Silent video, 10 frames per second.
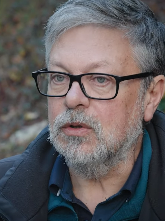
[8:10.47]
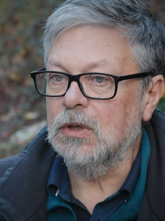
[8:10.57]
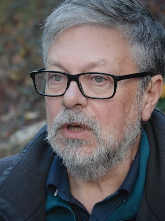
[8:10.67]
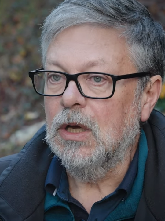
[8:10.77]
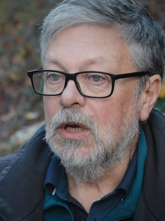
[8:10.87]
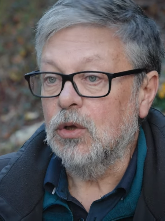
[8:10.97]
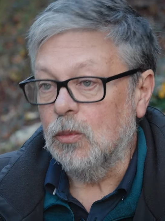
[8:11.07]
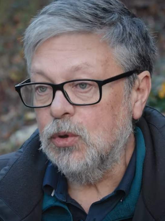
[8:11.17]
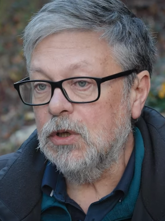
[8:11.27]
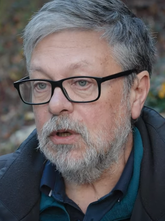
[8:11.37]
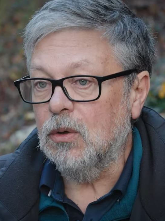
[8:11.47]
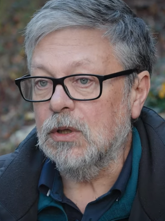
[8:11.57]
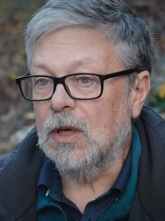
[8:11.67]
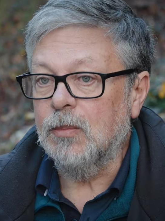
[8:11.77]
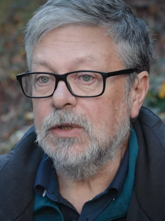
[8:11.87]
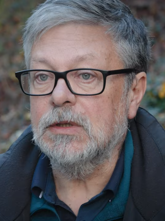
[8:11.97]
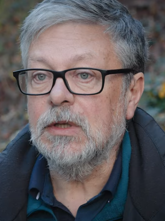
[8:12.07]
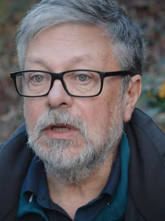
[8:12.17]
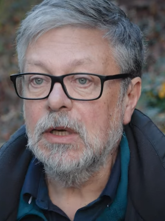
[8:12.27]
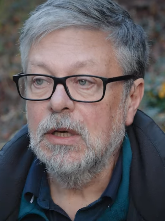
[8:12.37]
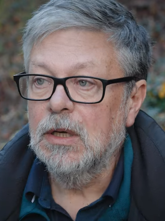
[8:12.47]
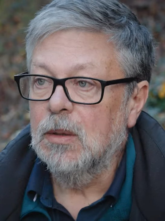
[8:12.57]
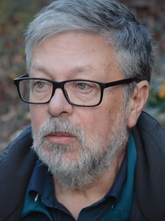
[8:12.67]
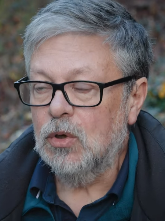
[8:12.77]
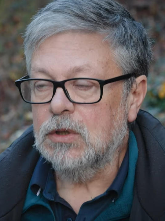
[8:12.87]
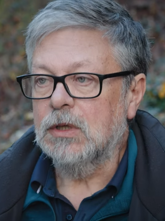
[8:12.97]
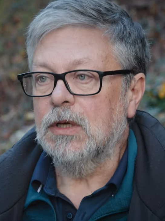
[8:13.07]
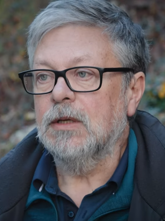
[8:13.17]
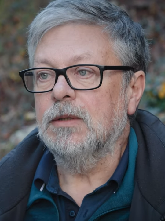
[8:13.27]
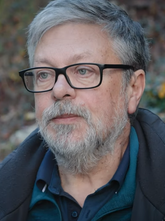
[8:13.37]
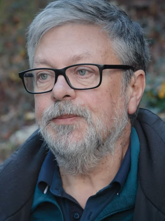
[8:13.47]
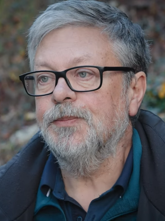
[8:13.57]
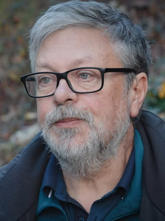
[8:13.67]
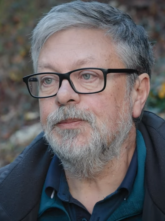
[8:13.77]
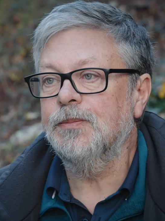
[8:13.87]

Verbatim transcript: But whether or not it will actually be written, God only knows.